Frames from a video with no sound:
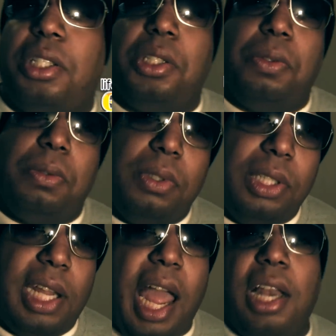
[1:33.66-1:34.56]
a
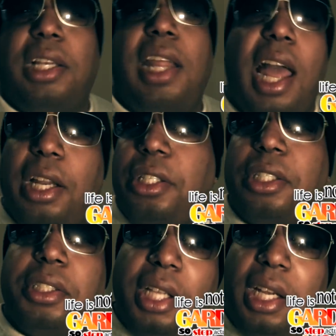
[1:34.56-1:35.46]
dude downtown in
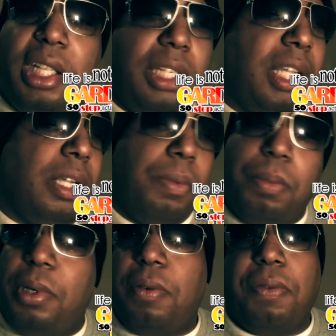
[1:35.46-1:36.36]
your city
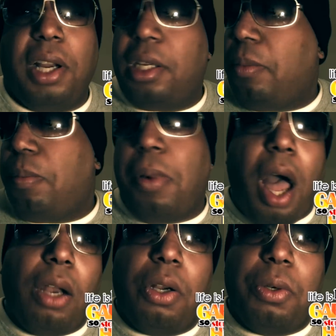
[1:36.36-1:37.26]
with a fucking
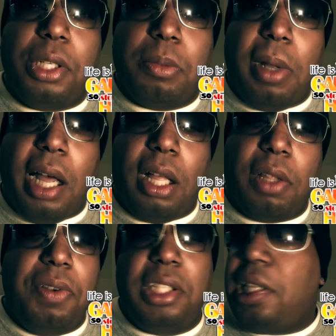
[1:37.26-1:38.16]
bottle to his mouth.
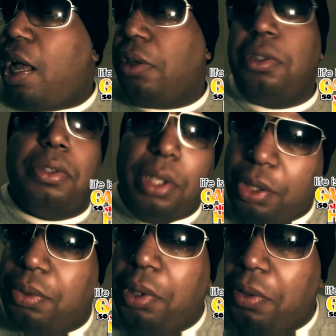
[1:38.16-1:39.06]
If he's telling you the
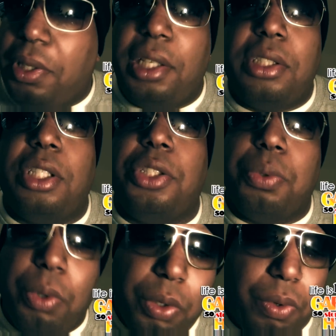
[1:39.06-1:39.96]
truth, it's the
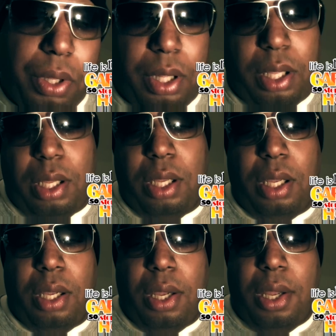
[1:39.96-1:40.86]
truth.
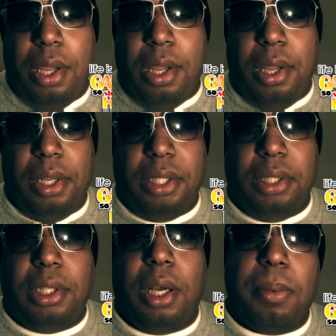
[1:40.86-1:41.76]

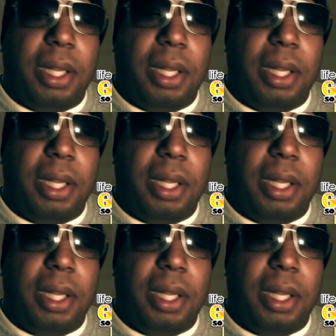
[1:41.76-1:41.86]
You know,